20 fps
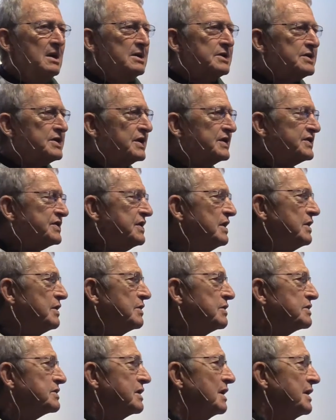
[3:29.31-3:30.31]
60
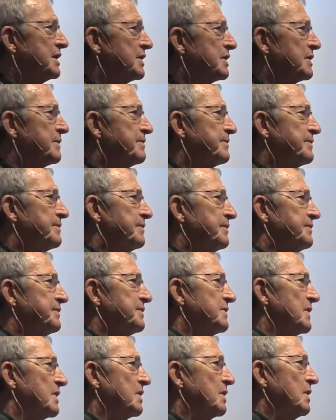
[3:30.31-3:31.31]
years later,
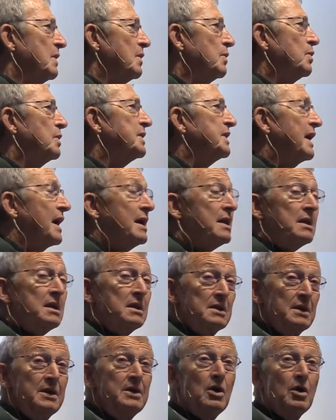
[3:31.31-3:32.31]
when
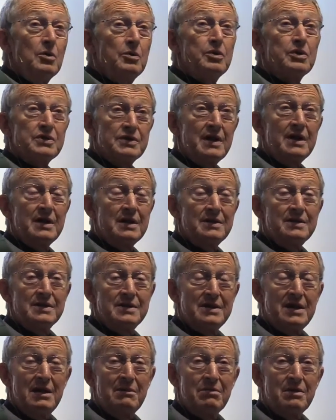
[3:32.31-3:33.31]
Galileo presented the
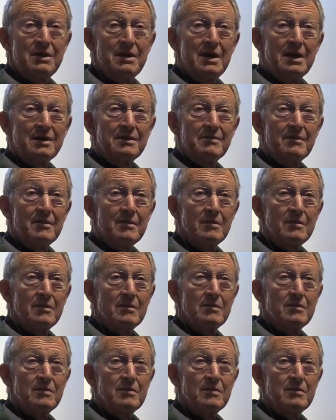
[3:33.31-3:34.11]
same thing,